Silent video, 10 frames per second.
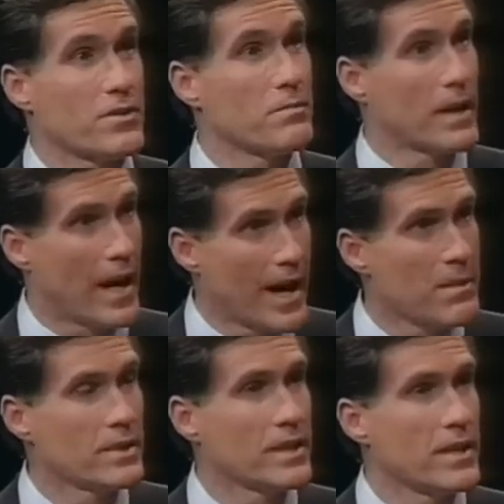But I
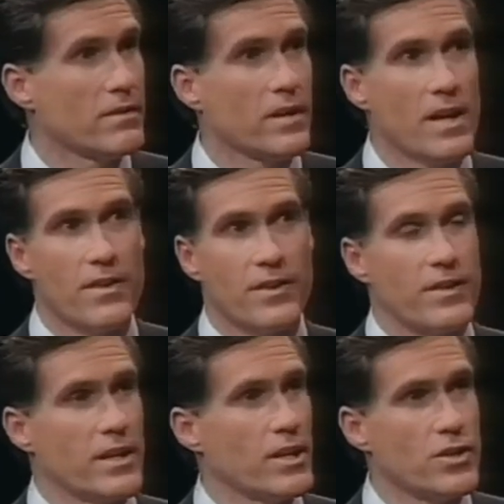believe that
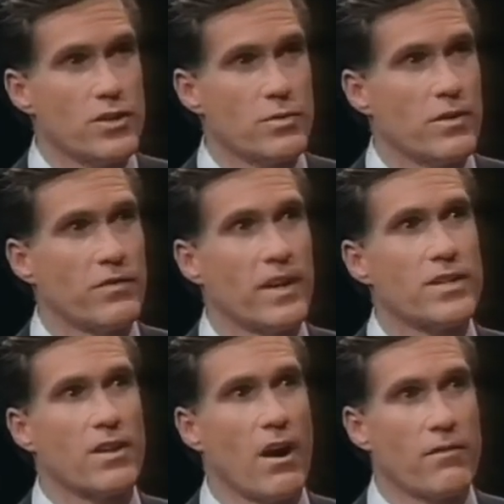the issues we
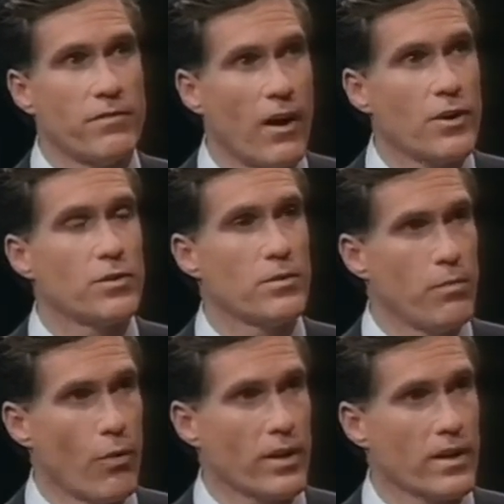face are far too
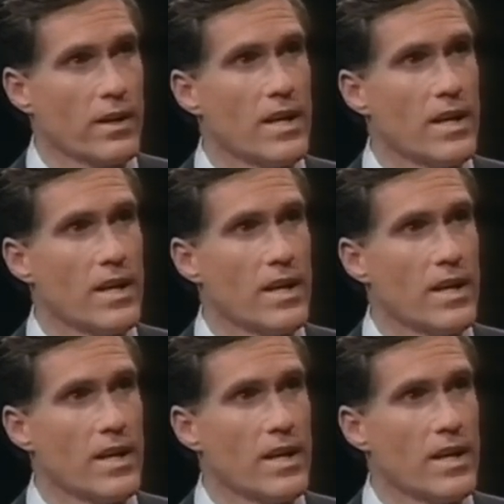important